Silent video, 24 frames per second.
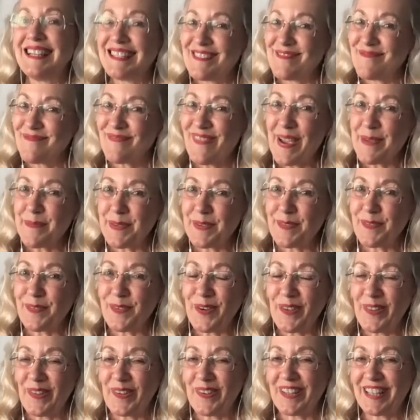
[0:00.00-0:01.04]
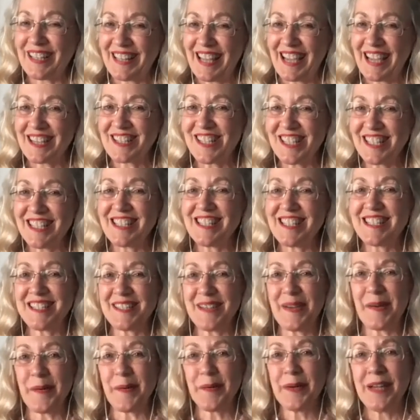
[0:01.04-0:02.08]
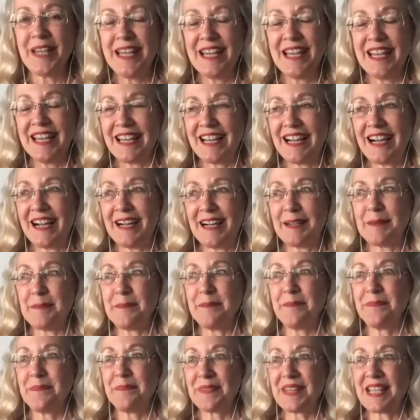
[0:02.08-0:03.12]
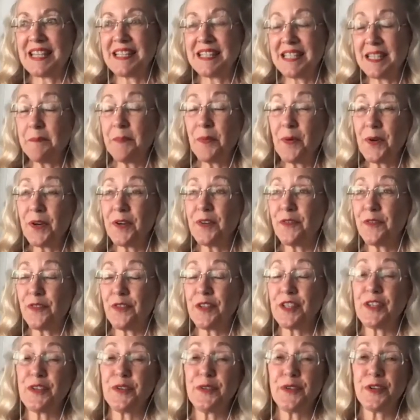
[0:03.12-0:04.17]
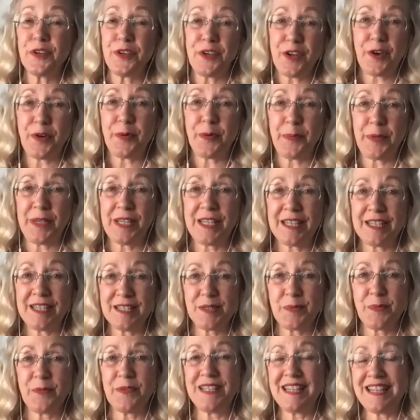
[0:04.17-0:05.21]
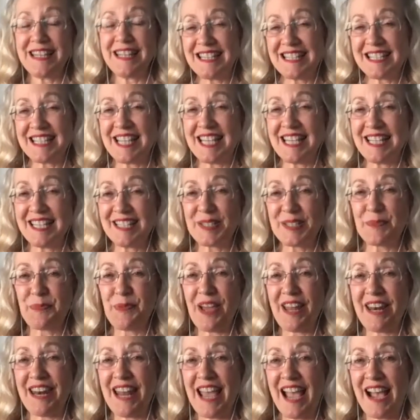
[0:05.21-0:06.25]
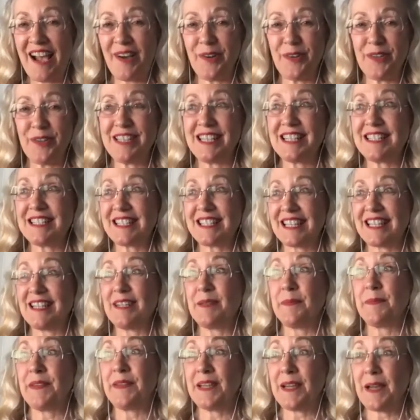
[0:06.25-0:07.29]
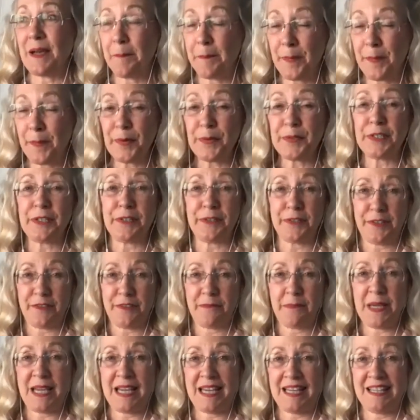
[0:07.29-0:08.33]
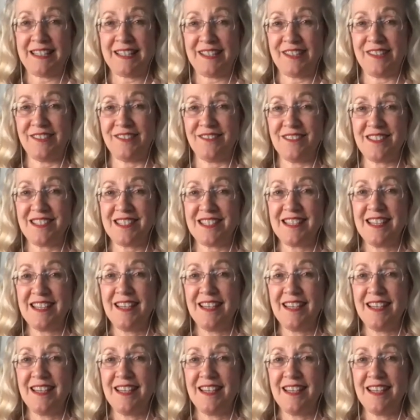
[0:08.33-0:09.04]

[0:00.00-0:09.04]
right before the election. So it's important for you to know, because when these things run out, that's going to be a boatload of bad news.